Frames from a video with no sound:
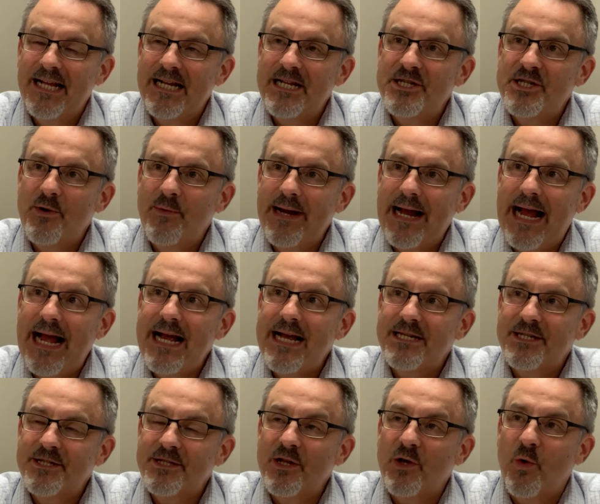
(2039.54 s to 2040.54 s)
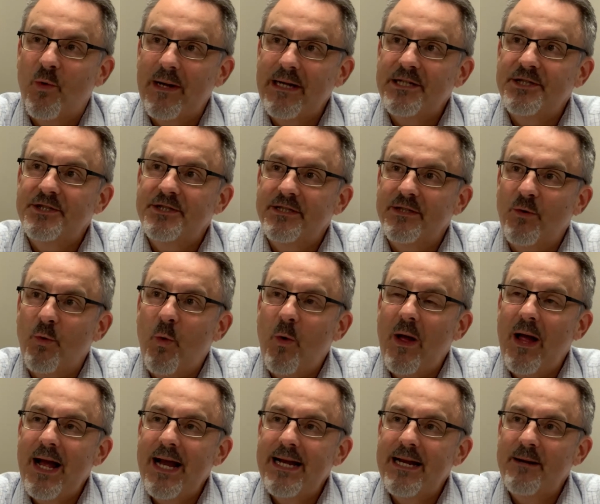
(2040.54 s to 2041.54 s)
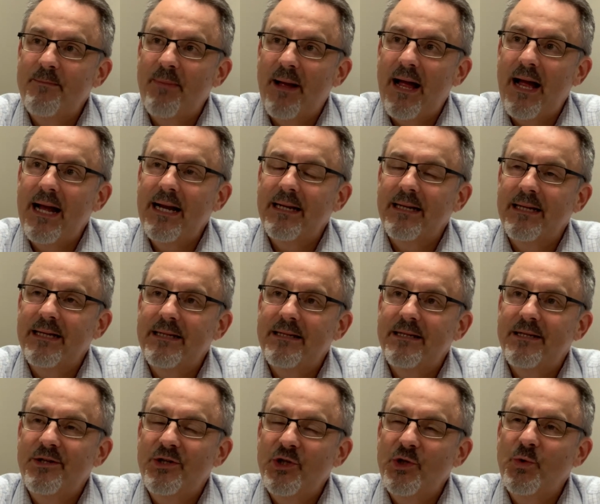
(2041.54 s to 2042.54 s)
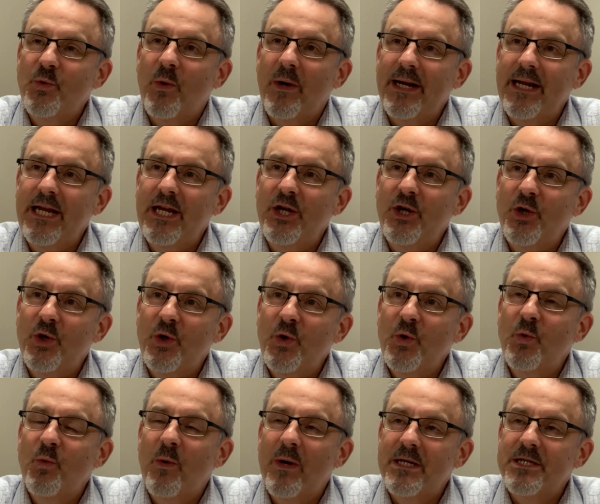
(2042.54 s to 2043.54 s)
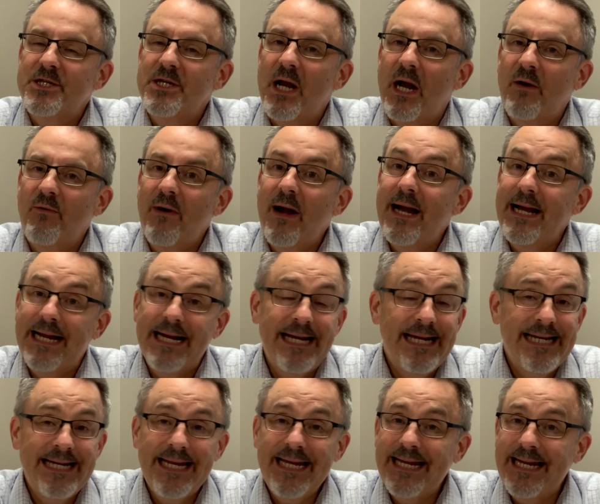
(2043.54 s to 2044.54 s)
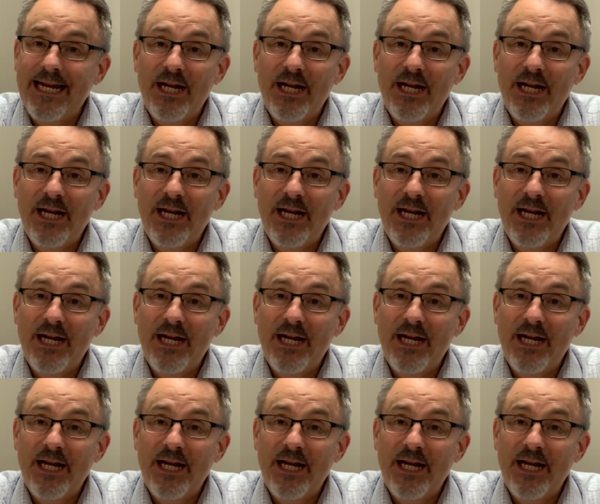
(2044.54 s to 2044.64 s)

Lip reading: And so we ask the question, why did Pilate do what he knew was not right? And he did.